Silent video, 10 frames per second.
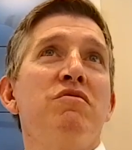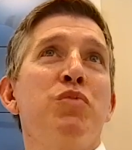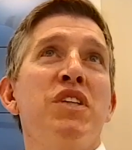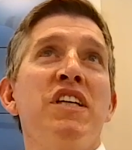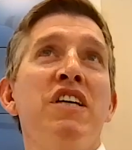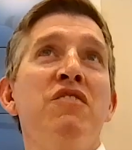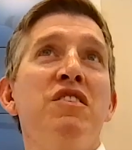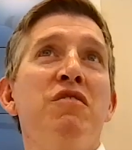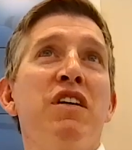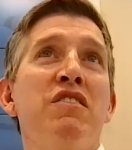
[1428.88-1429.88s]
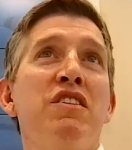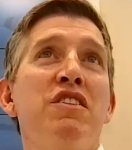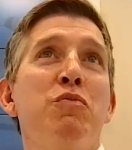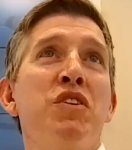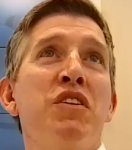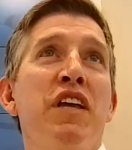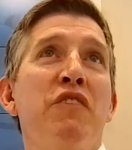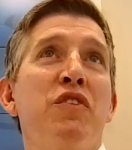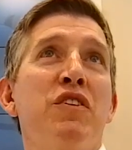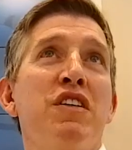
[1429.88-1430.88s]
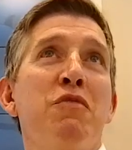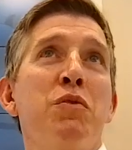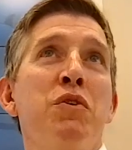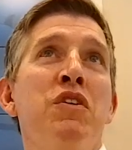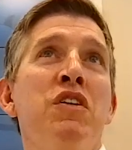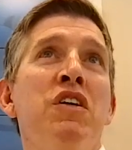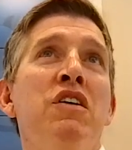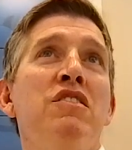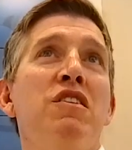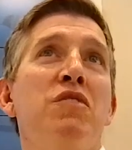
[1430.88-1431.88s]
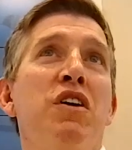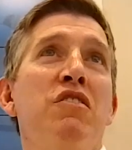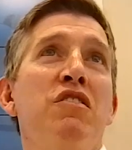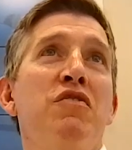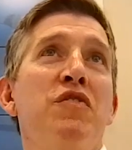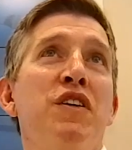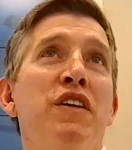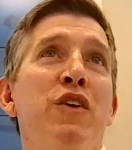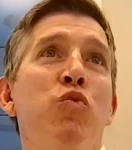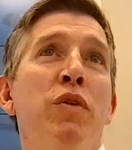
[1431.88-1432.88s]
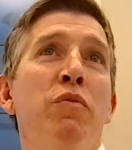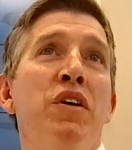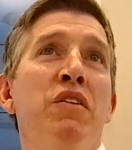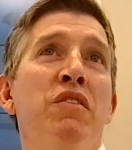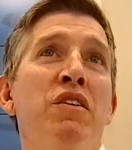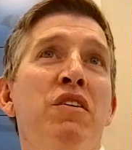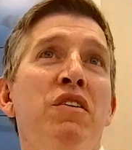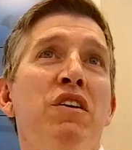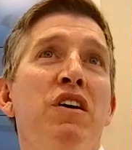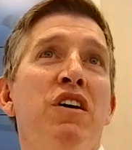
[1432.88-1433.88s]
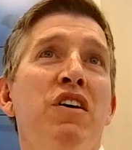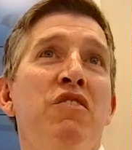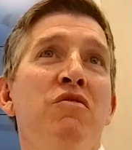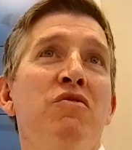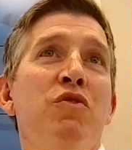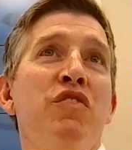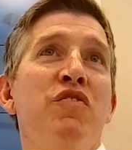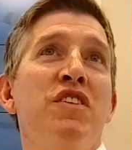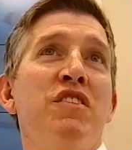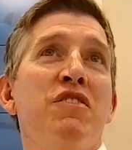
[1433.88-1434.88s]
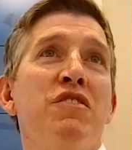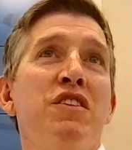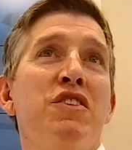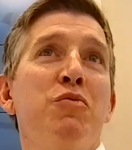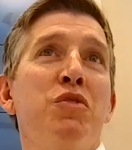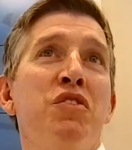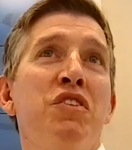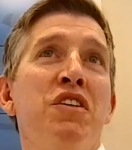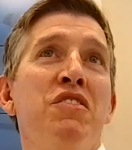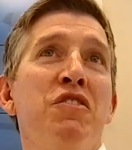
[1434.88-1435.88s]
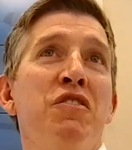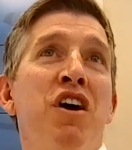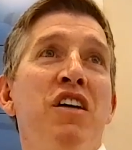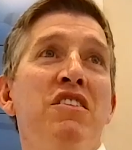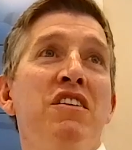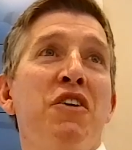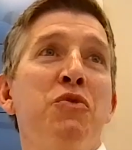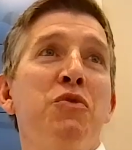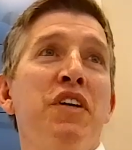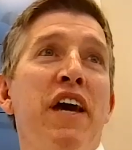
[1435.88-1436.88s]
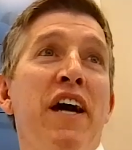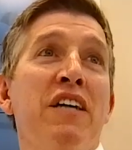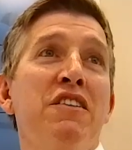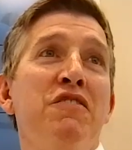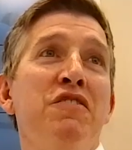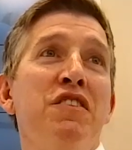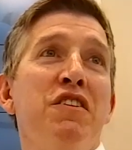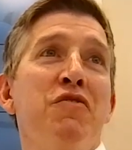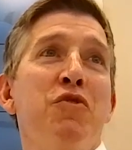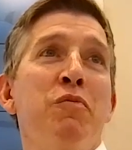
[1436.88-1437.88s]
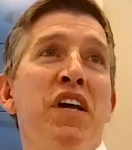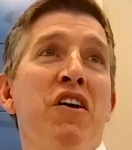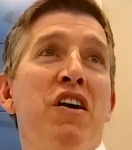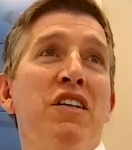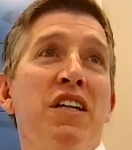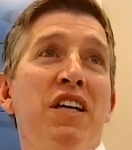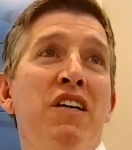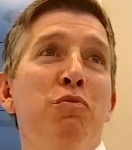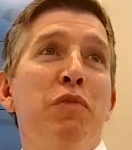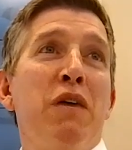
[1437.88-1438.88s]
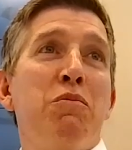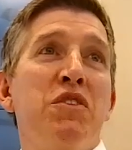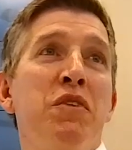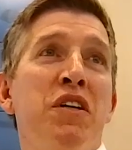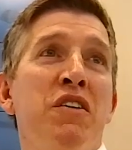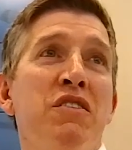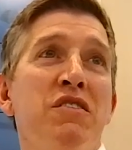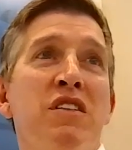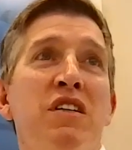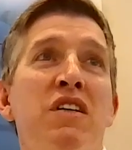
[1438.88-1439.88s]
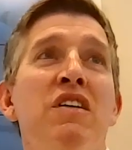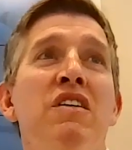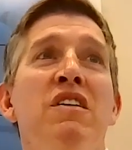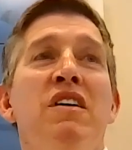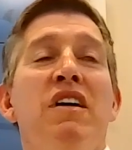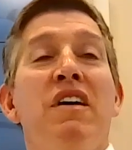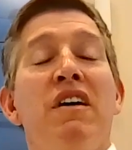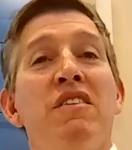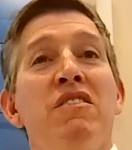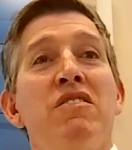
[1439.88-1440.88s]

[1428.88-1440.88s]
beliefs around disability. Like, for example, some doctors feel like women with physical disabilities are not sexually active and therefore may not need a pap smear. And